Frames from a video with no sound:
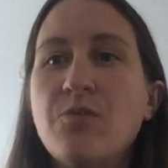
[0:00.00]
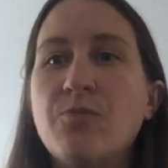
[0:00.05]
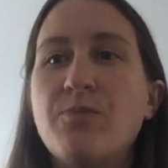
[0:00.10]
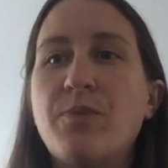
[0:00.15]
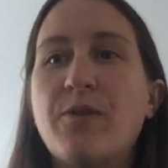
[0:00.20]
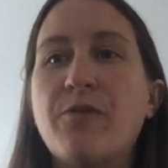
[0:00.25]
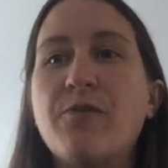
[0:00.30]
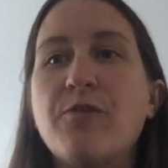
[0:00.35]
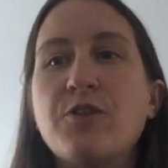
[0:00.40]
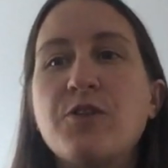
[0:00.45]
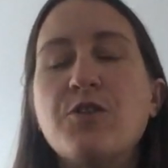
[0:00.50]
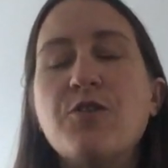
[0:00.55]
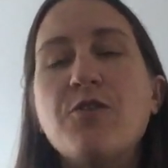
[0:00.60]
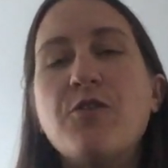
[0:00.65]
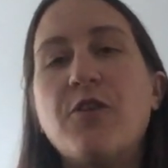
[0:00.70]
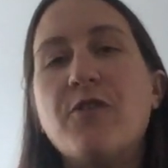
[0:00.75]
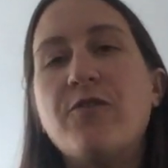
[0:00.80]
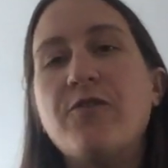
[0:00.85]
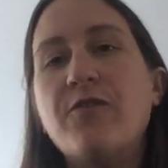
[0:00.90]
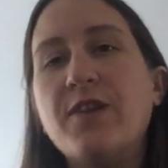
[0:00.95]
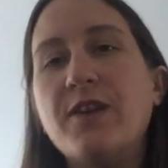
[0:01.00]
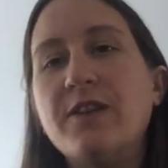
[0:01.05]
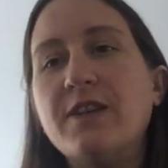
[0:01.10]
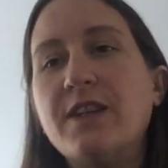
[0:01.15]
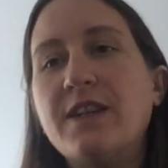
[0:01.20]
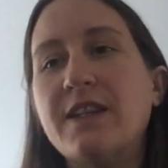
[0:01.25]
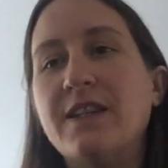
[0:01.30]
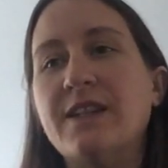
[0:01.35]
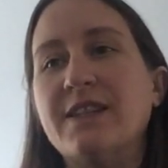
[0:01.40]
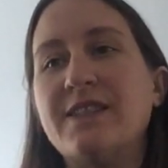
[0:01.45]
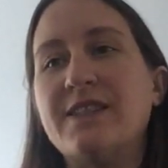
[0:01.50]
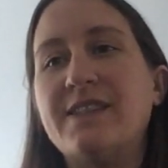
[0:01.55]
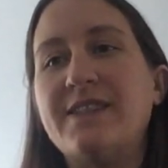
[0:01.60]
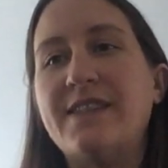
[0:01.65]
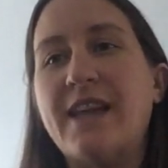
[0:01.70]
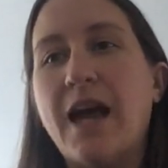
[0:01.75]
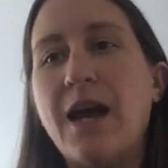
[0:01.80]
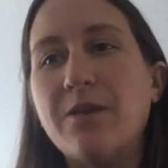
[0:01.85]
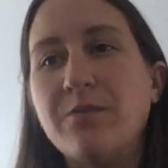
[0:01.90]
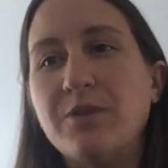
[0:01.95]
before you are feeling and
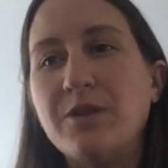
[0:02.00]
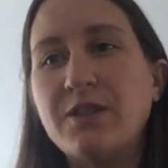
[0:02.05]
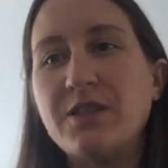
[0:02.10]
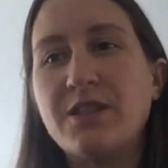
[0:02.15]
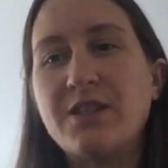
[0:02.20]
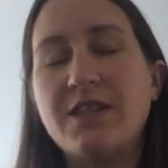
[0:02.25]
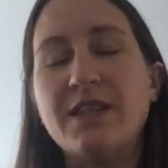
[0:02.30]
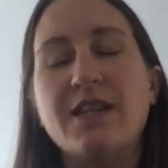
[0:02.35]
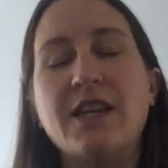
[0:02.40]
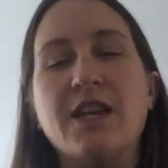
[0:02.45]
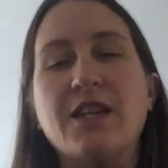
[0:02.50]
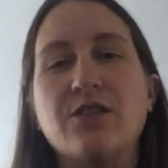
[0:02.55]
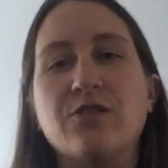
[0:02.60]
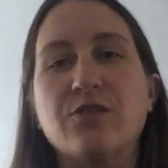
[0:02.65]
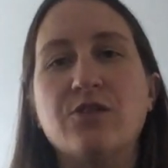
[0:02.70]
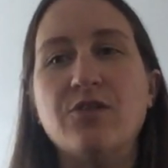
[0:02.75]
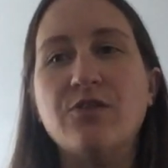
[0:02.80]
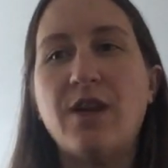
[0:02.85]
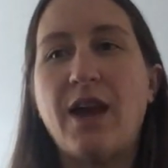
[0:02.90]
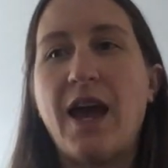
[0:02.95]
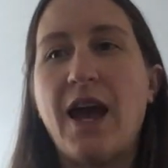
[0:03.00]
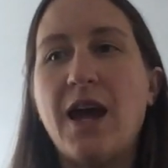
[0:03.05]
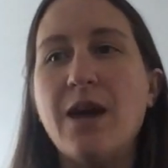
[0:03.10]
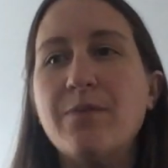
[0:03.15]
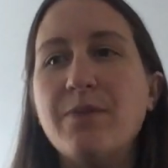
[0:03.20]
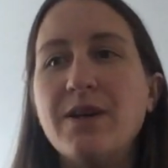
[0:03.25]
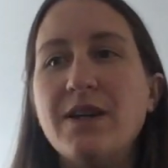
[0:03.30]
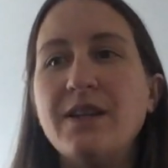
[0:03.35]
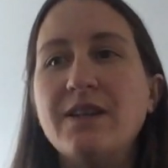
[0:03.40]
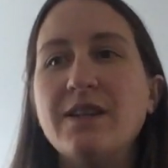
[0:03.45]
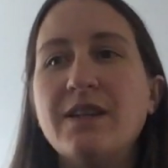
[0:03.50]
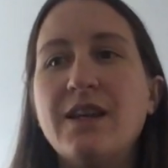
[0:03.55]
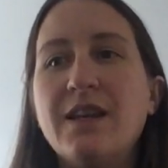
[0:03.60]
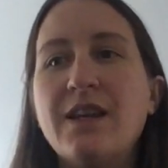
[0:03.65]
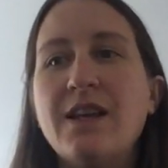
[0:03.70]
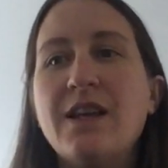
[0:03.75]
established in your new habit,